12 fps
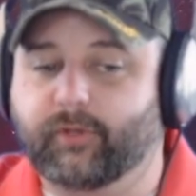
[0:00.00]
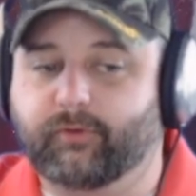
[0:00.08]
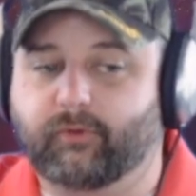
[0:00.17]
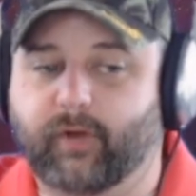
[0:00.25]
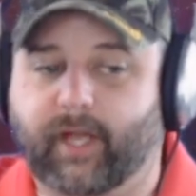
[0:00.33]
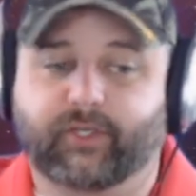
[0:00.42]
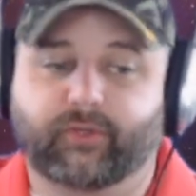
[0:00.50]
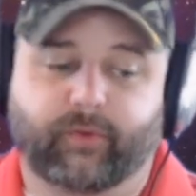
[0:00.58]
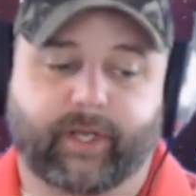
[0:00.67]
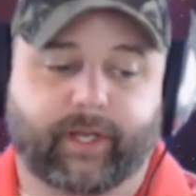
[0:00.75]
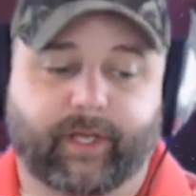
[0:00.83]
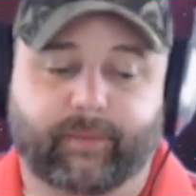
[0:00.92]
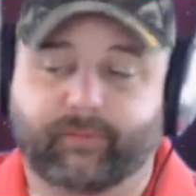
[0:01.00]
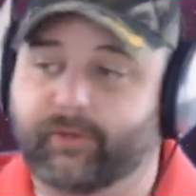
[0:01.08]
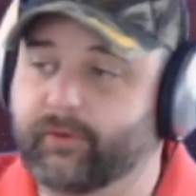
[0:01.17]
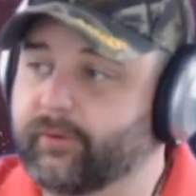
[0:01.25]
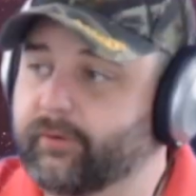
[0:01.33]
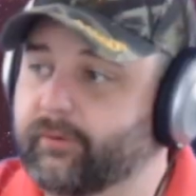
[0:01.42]
graduate up
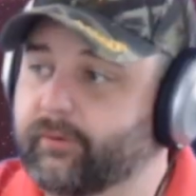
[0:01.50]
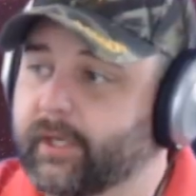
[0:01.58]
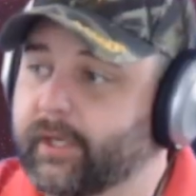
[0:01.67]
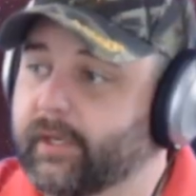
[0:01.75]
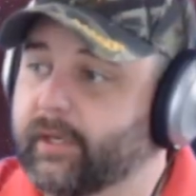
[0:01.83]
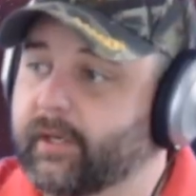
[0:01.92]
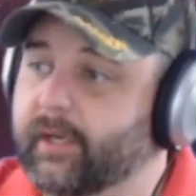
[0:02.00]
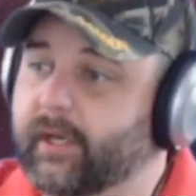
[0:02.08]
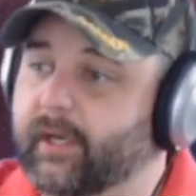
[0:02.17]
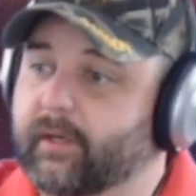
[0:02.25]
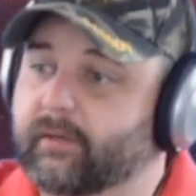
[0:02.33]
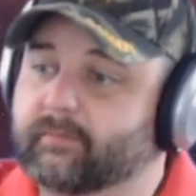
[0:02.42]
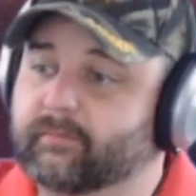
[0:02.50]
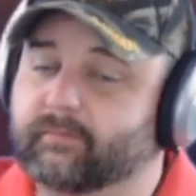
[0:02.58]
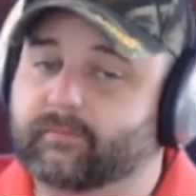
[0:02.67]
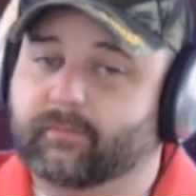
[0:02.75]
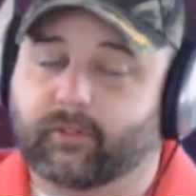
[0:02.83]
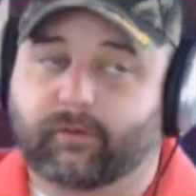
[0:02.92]
to,
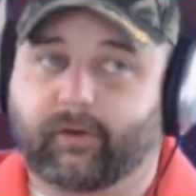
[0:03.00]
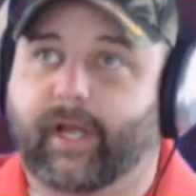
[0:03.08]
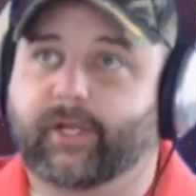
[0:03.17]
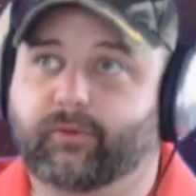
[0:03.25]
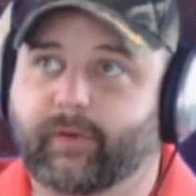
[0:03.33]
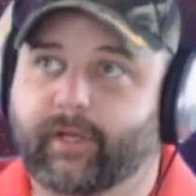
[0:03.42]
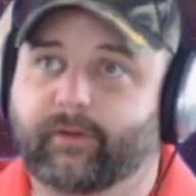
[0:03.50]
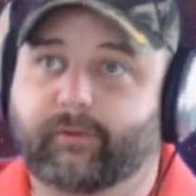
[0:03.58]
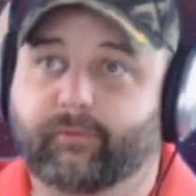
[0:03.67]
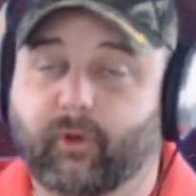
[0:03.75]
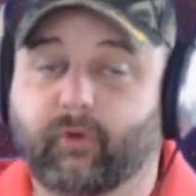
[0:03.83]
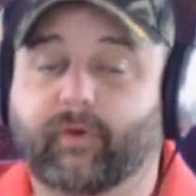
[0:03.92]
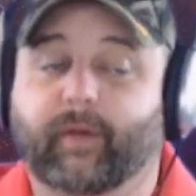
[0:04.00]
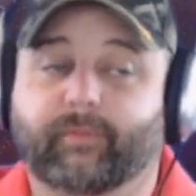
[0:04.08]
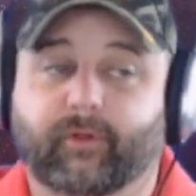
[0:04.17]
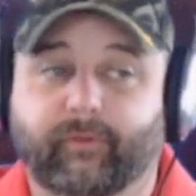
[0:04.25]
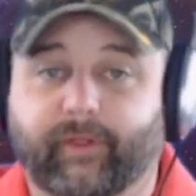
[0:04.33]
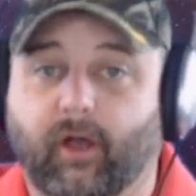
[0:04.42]
you move up
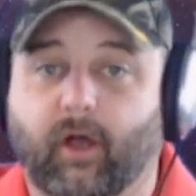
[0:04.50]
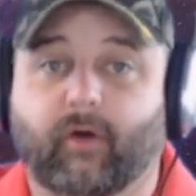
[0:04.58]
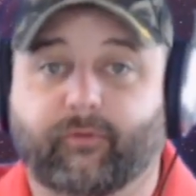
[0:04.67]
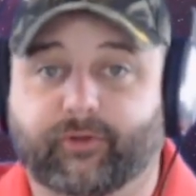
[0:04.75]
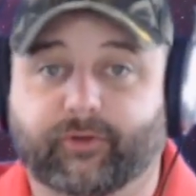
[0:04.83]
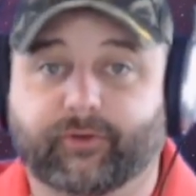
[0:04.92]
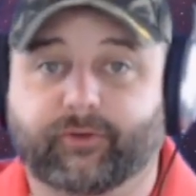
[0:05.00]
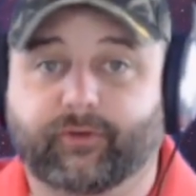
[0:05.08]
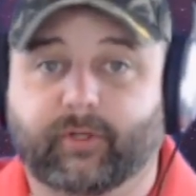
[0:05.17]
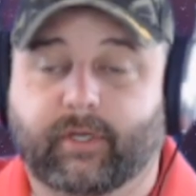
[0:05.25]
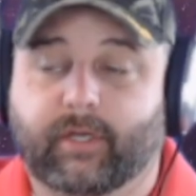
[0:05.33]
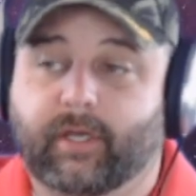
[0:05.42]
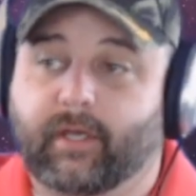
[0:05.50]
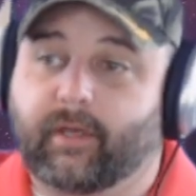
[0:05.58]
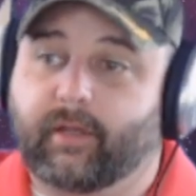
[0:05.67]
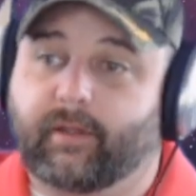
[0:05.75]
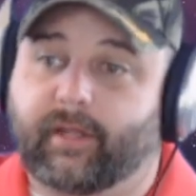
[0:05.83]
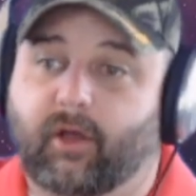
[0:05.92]
to the officers.
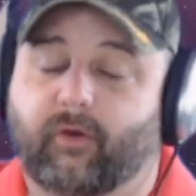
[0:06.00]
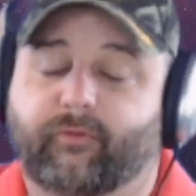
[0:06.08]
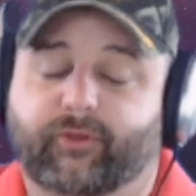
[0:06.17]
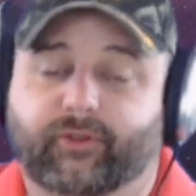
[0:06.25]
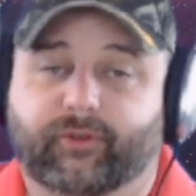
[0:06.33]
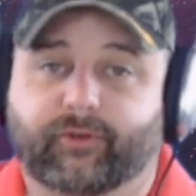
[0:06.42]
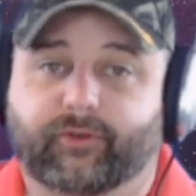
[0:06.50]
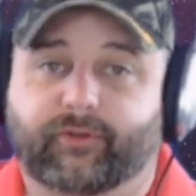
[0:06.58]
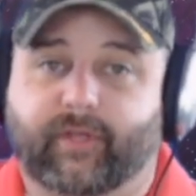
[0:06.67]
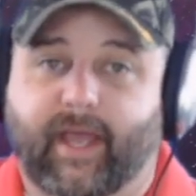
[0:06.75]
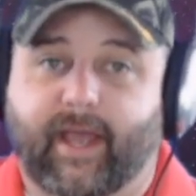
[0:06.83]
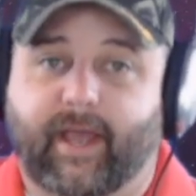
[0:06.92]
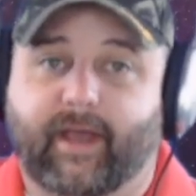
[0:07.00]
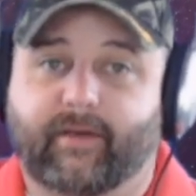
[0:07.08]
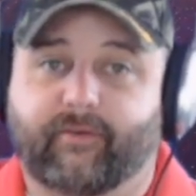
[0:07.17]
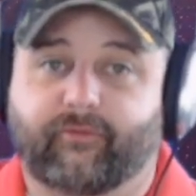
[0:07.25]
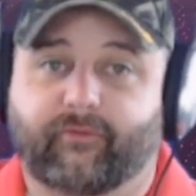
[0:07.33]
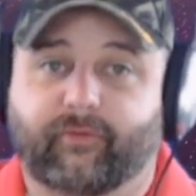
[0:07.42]
The officers
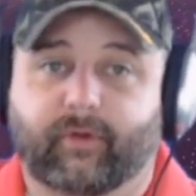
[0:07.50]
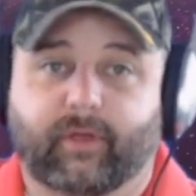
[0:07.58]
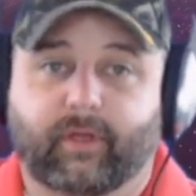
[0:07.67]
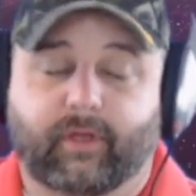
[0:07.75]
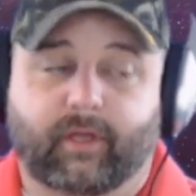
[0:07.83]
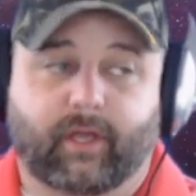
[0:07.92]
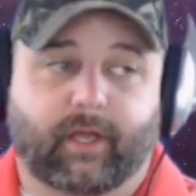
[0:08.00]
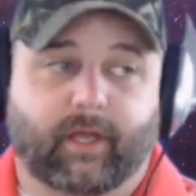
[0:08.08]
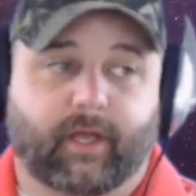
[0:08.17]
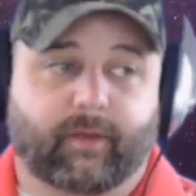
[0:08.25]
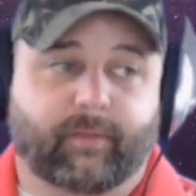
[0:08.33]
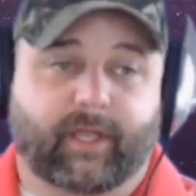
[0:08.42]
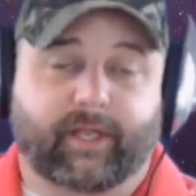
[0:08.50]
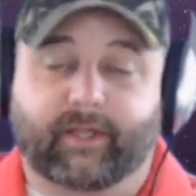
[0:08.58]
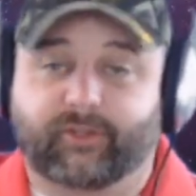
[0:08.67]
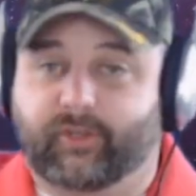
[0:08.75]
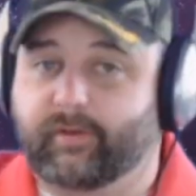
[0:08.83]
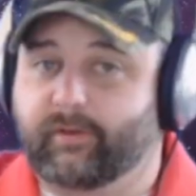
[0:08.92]
have, and
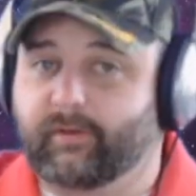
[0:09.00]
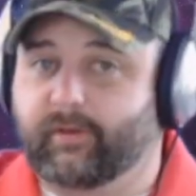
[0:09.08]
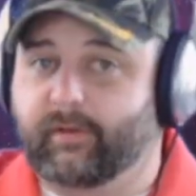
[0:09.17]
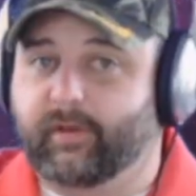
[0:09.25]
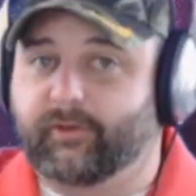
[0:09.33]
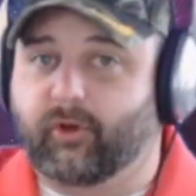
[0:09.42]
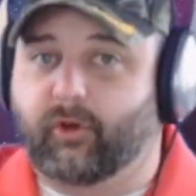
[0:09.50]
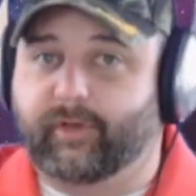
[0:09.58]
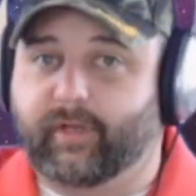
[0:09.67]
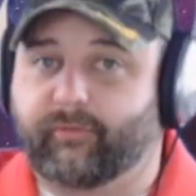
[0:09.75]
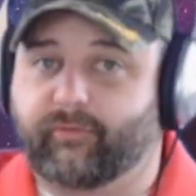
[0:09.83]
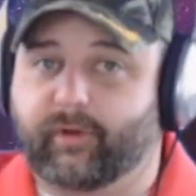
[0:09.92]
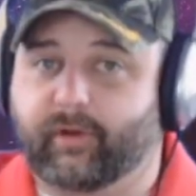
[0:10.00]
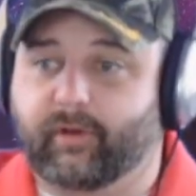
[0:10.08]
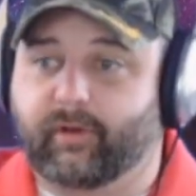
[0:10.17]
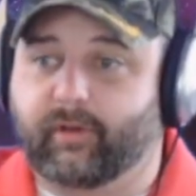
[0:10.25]
this is all different,